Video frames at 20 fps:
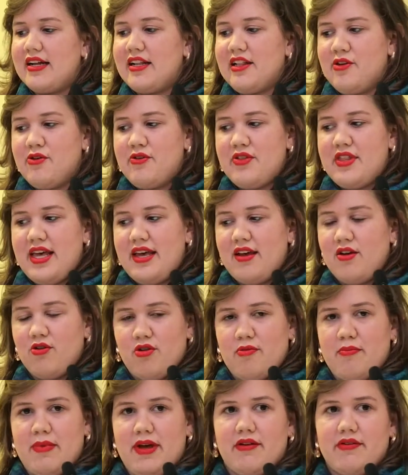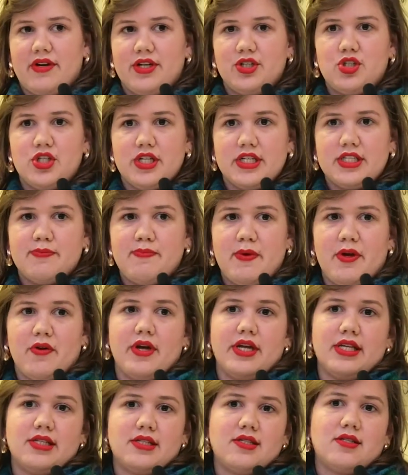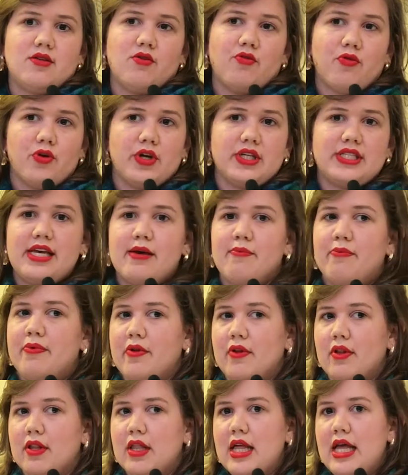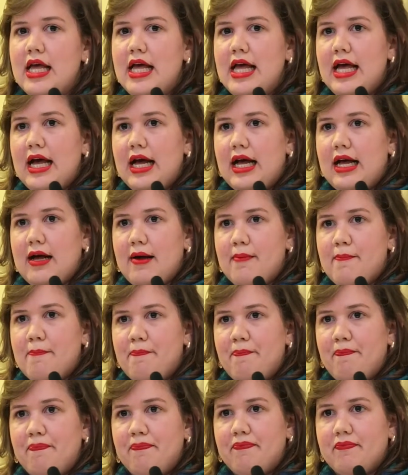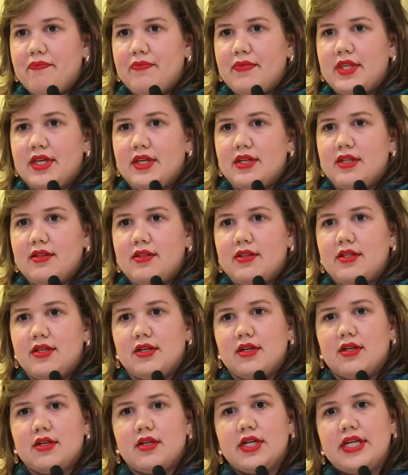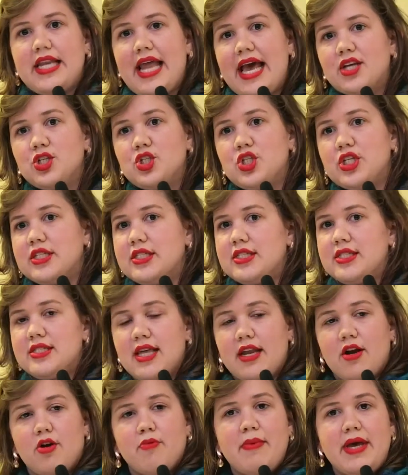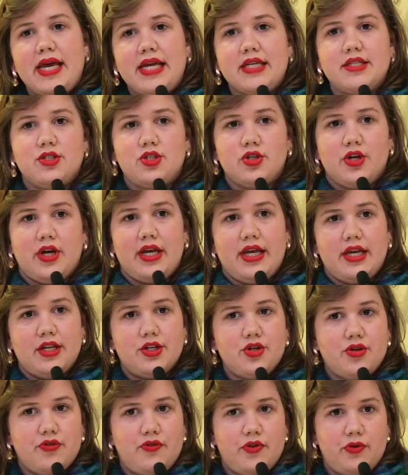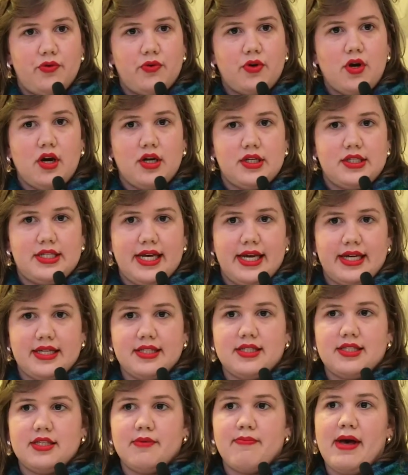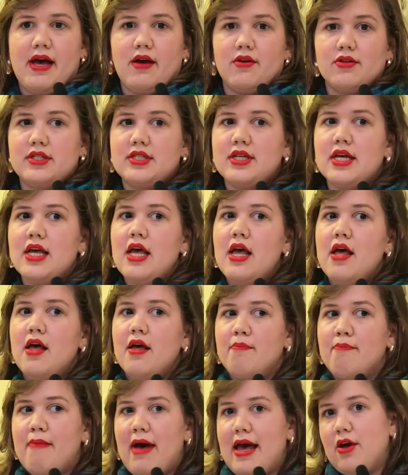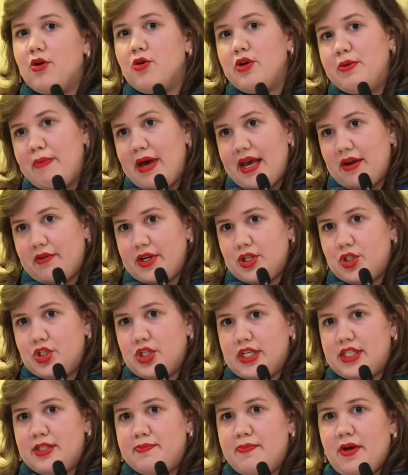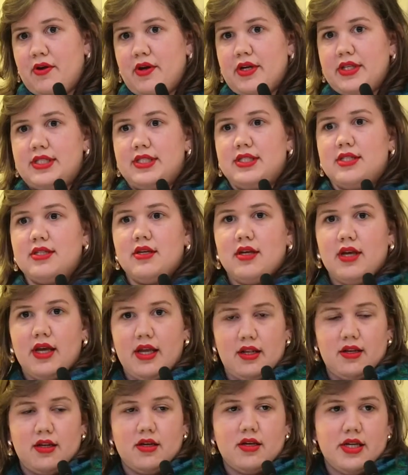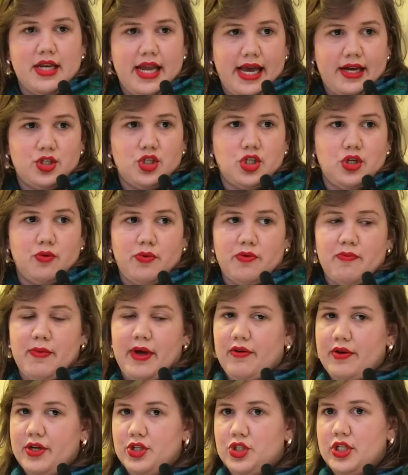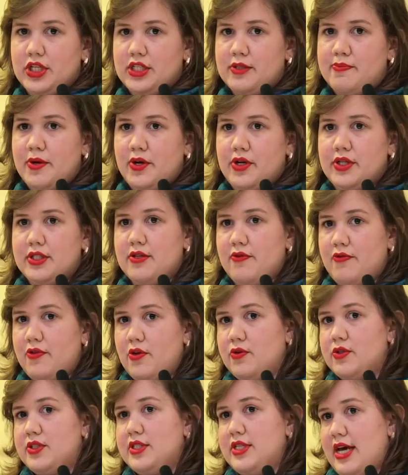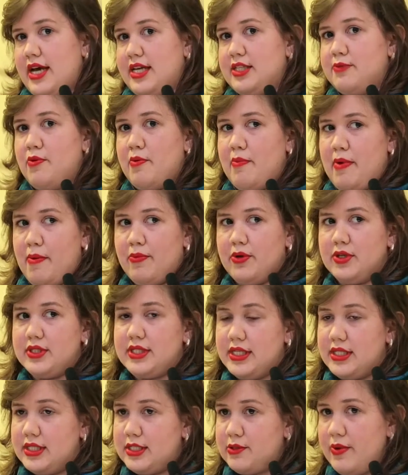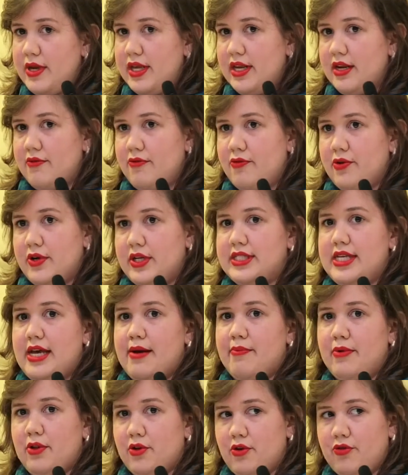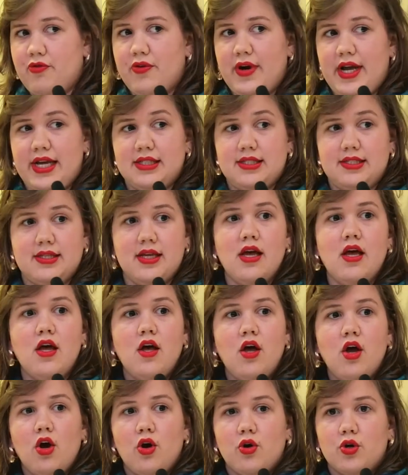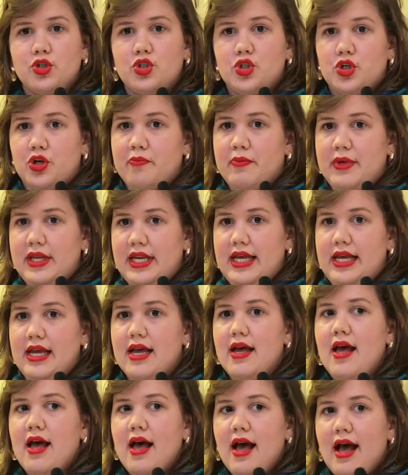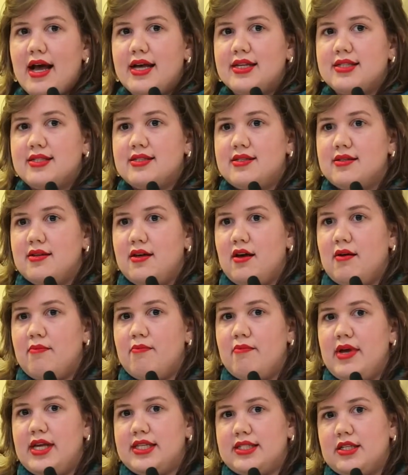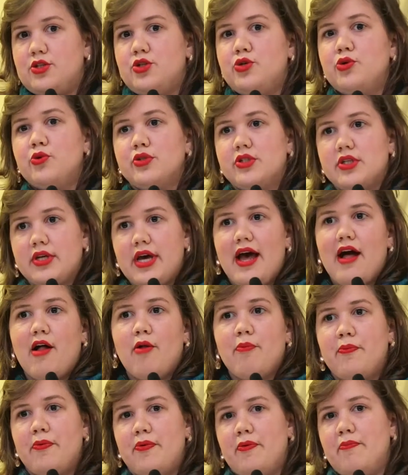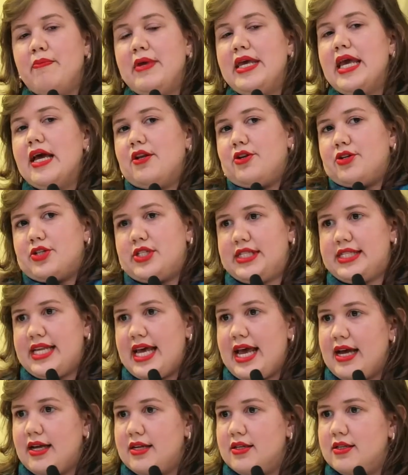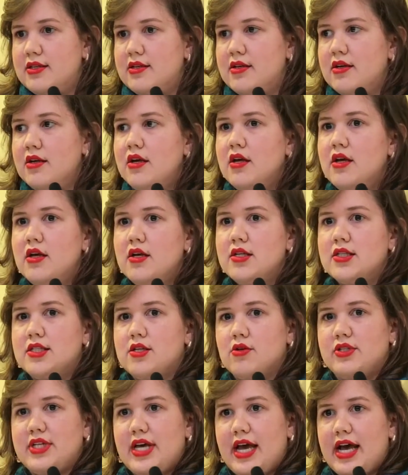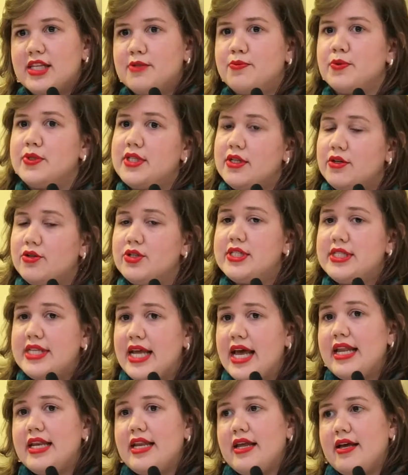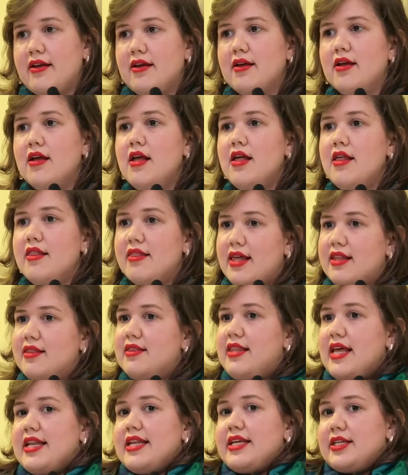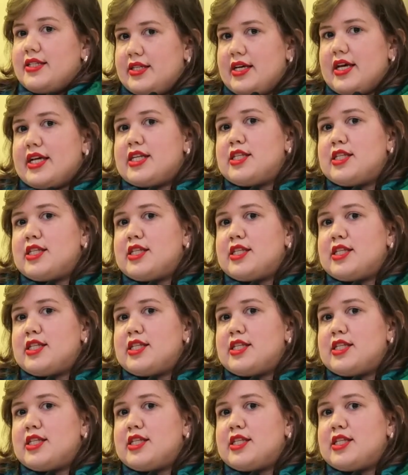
clothing or migration experience. So for example, the connections that are made during interview contexts about my own migration experience in connection with migration experience of those diaspora members in Sweden, for example, or France, or Germany, as a tool to help me understand. So diaspora's understanding that they need to